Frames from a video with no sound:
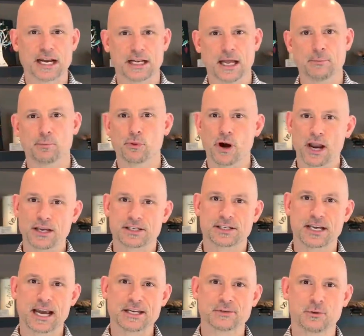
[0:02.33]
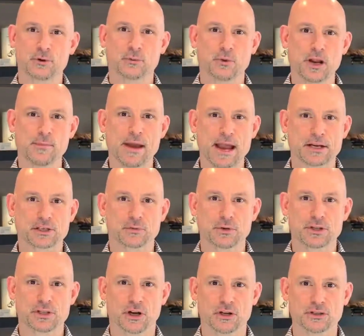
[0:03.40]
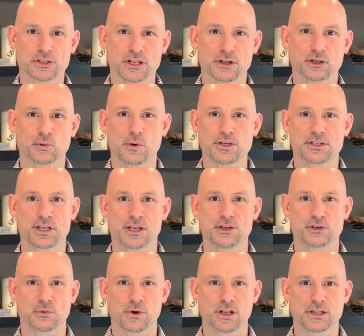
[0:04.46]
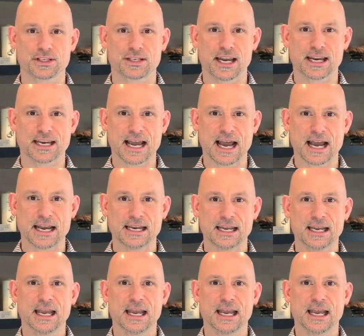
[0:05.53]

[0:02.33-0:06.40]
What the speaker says: I'm Brian Stites with RE/MAX Results and the Twin Cities Real Estate Guide.